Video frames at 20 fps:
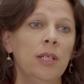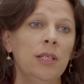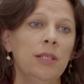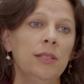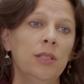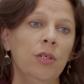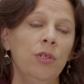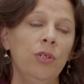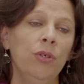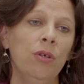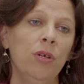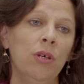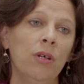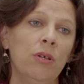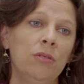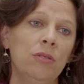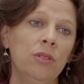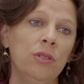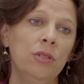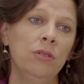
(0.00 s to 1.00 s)
so you can
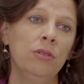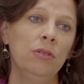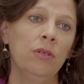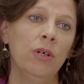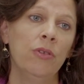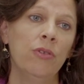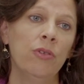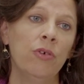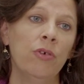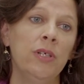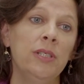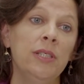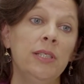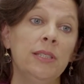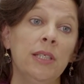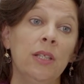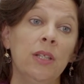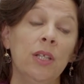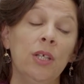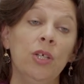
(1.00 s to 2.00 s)
go to authorities in